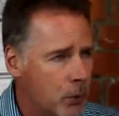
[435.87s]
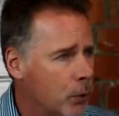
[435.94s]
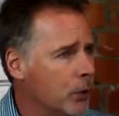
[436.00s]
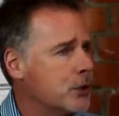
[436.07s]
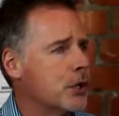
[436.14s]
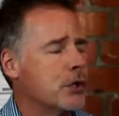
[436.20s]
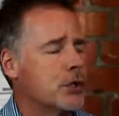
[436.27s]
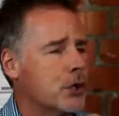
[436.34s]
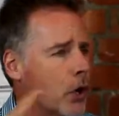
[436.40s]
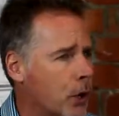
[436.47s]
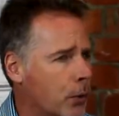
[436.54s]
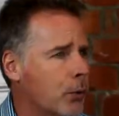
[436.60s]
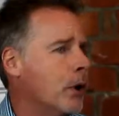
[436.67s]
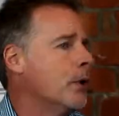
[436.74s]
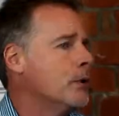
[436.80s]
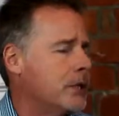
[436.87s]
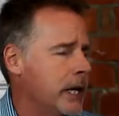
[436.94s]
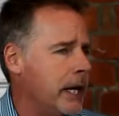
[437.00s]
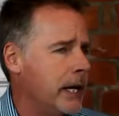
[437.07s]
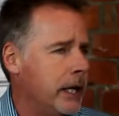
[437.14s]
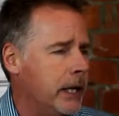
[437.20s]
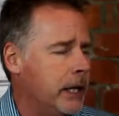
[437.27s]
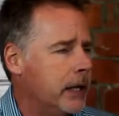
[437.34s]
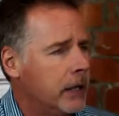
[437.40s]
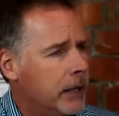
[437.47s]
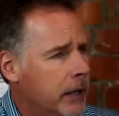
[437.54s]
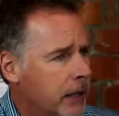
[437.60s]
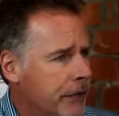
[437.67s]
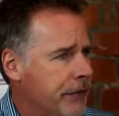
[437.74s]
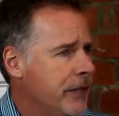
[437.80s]
And we'll just start rotating
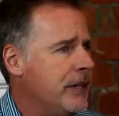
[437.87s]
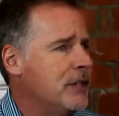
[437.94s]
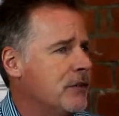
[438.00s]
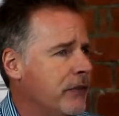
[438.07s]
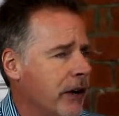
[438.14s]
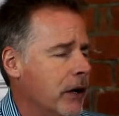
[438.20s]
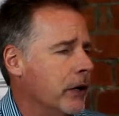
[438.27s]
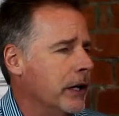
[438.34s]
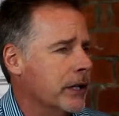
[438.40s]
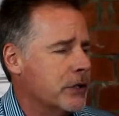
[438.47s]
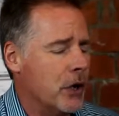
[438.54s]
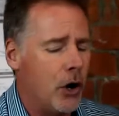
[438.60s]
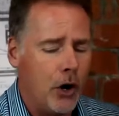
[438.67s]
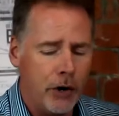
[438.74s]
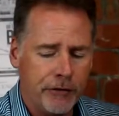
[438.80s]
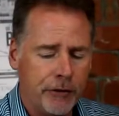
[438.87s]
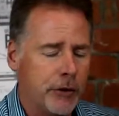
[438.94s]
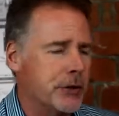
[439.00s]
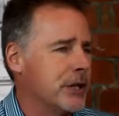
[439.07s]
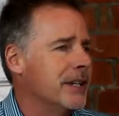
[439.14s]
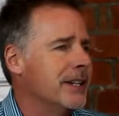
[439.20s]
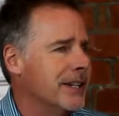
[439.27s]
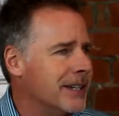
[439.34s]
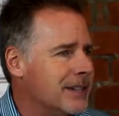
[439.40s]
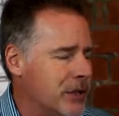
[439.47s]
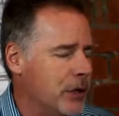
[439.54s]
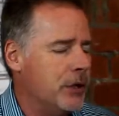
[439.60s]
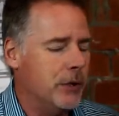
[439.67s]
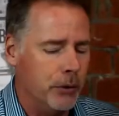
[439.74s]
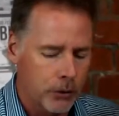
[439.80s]
these various offers and
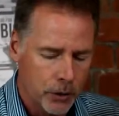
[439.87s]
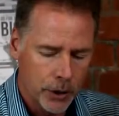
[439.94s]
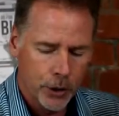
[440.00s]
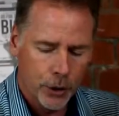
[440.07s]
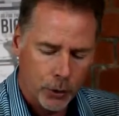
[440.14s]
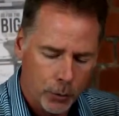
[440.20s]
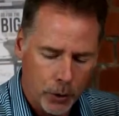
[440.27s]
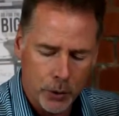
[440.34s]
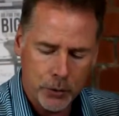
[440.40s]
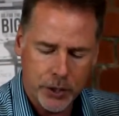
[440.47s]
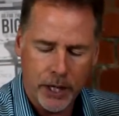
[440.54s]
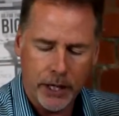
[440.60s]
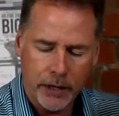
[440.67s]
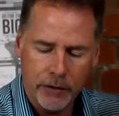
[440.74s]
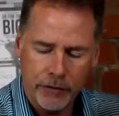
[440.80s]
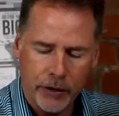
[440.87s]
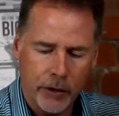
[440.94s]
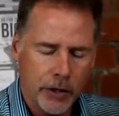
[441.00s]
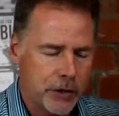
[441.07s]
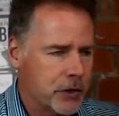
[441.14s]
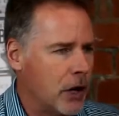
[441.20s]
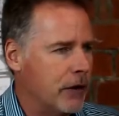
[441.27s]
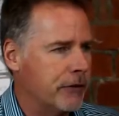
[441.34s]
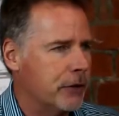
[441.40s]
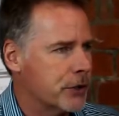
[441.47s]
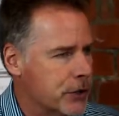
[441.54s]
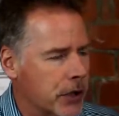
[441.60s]
continue rotating various offers.